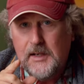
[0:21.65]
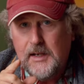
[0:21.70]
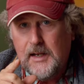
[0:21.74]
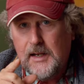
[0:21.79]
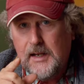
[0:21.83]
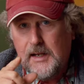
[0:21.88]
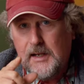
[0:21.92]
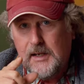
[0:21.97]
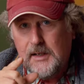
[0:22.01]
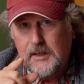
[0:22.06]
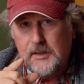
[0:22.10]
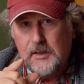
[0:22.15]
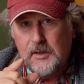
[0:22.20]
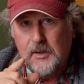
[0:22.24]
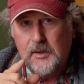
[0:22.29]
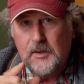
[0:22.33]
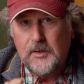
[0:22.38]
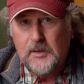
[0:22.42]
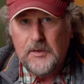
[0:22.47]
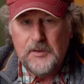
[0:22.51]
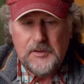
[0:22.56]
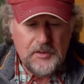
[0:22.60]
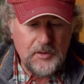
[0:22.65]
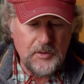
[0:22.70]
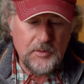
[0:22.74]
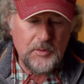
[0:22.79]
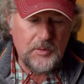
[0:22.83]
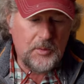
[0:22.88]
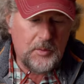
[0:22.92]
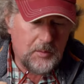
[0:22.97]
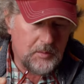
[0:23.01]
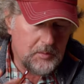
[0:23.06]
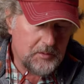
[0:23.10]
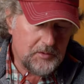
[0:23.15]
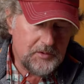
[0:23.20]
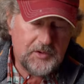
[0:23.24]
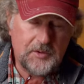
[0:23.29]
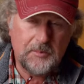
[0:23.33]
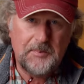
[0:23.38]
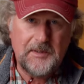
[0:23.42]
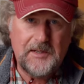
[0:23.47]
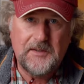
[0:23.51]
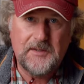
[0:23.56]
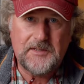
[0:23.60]
and you
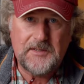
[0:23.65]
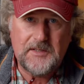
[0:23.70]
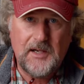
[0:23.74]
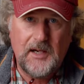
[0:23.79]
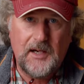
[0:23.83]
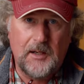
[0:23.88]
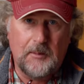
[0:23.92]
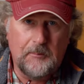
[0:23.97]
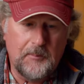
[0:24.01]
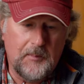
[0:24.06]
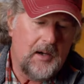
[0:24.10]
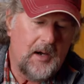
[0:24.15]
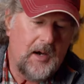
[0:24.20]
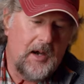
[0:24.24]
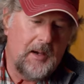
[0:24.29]
should be the same.